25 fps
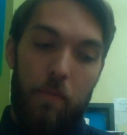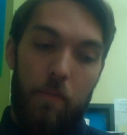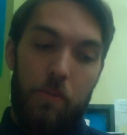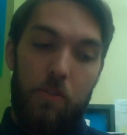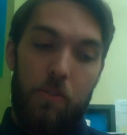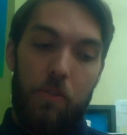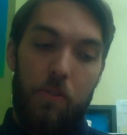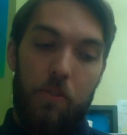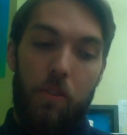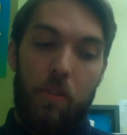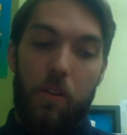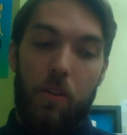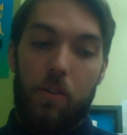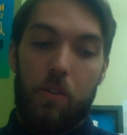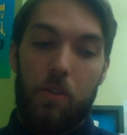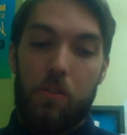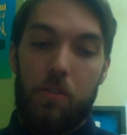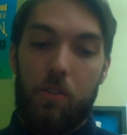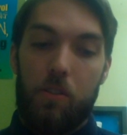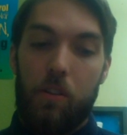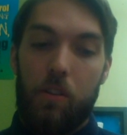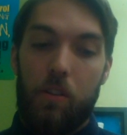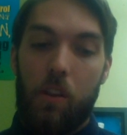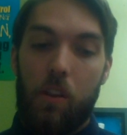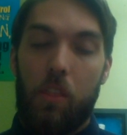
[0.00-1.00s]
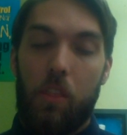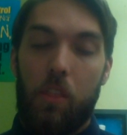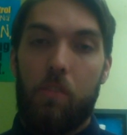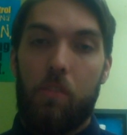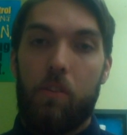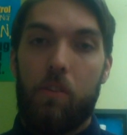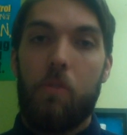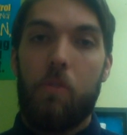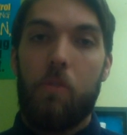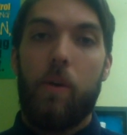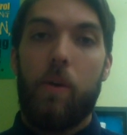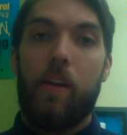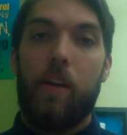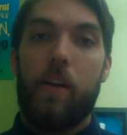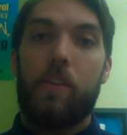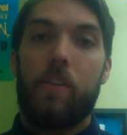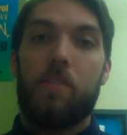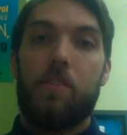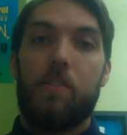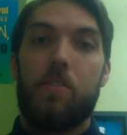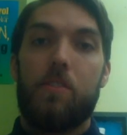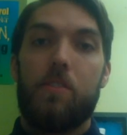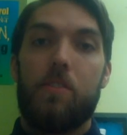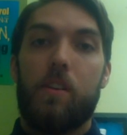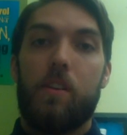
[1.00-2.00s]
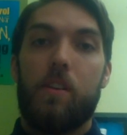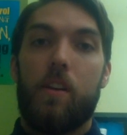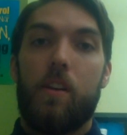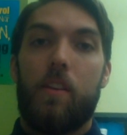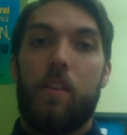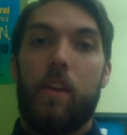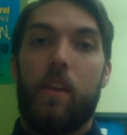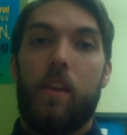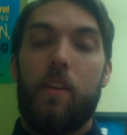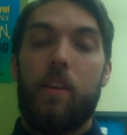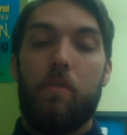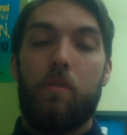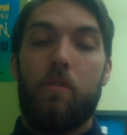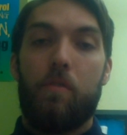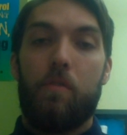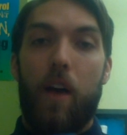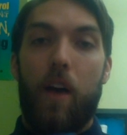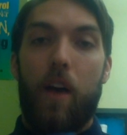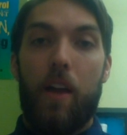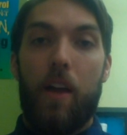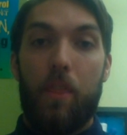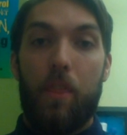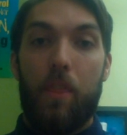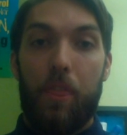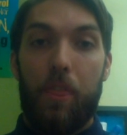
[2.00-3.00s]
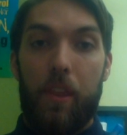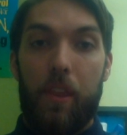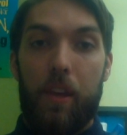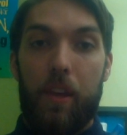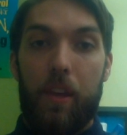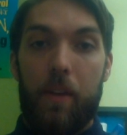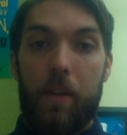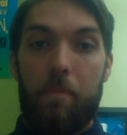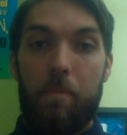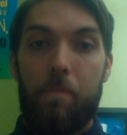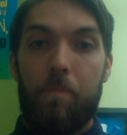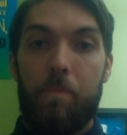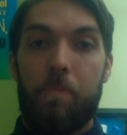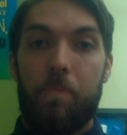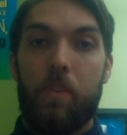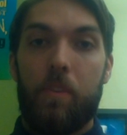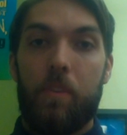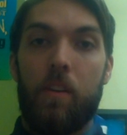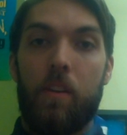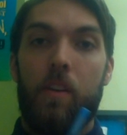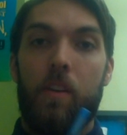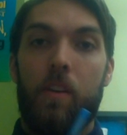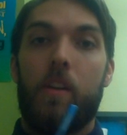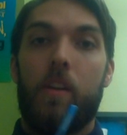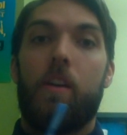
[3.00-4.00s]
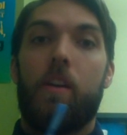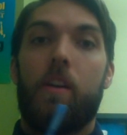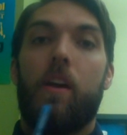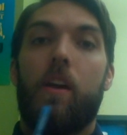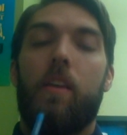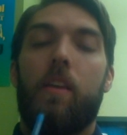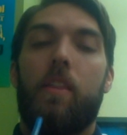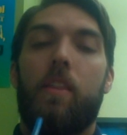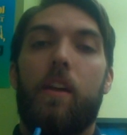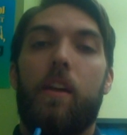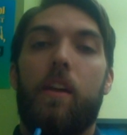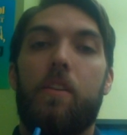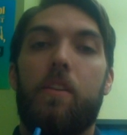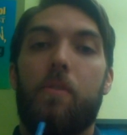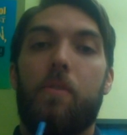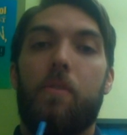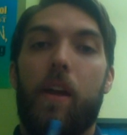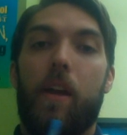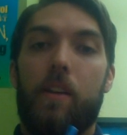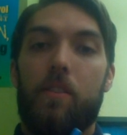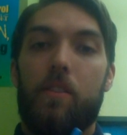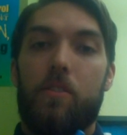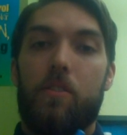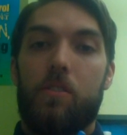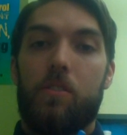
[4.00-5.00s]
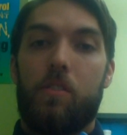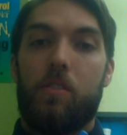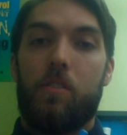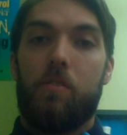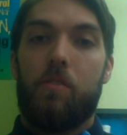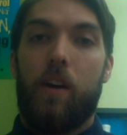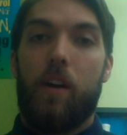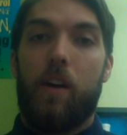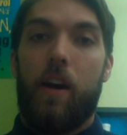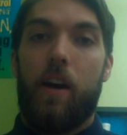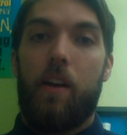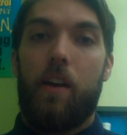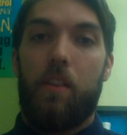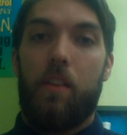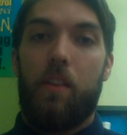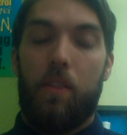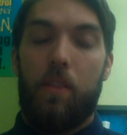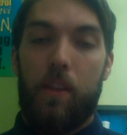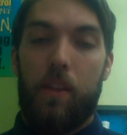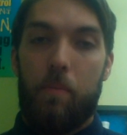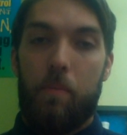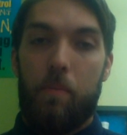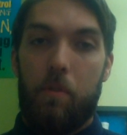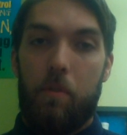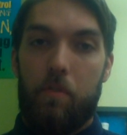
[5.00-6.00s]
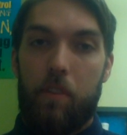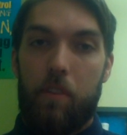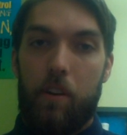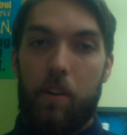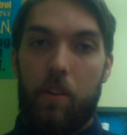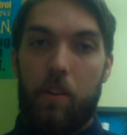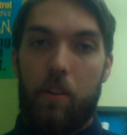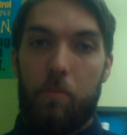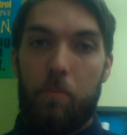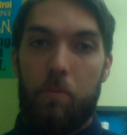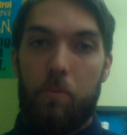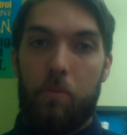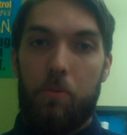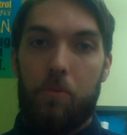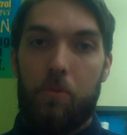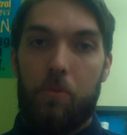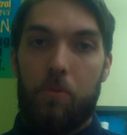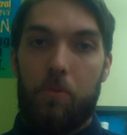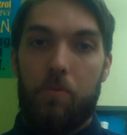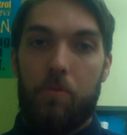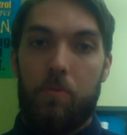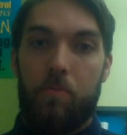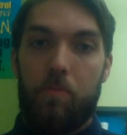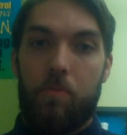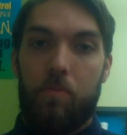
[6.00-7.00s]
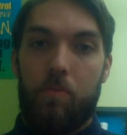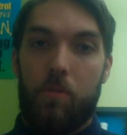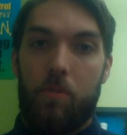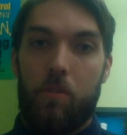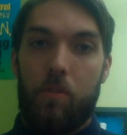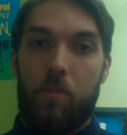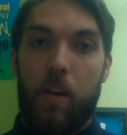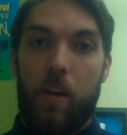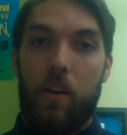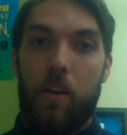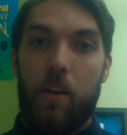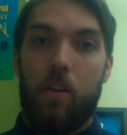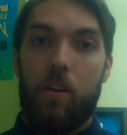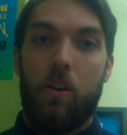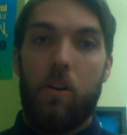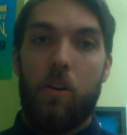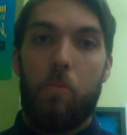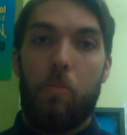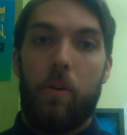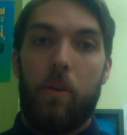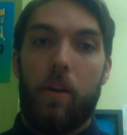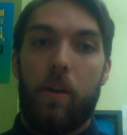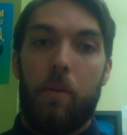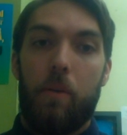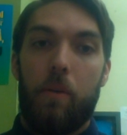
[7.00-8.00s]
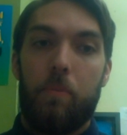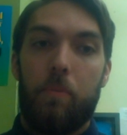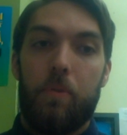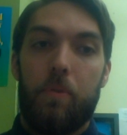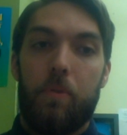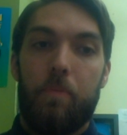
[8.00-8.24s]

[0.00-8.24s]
So those are the three ways that you find theme and that you answer for how the theme develops. Okay? Hope it helped.